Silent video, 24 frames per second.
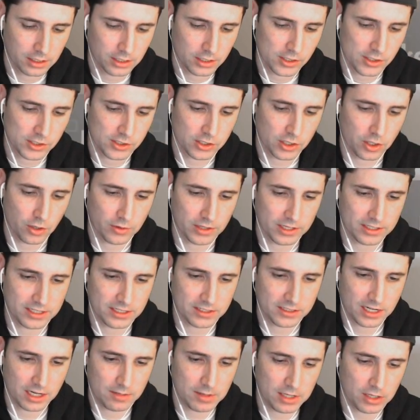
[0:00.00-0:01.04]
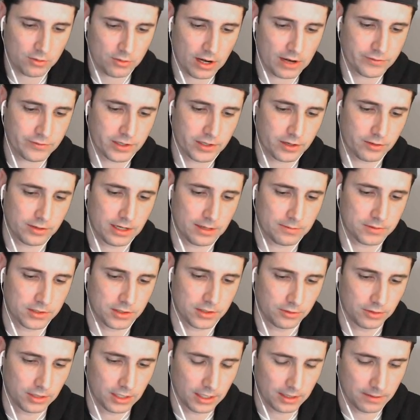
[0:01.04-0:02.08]
So this is going to be Gravestone
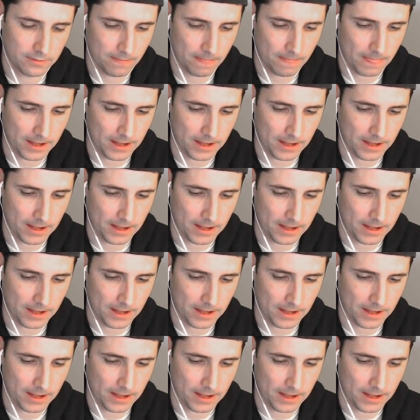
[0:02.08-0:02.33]
Neptuna.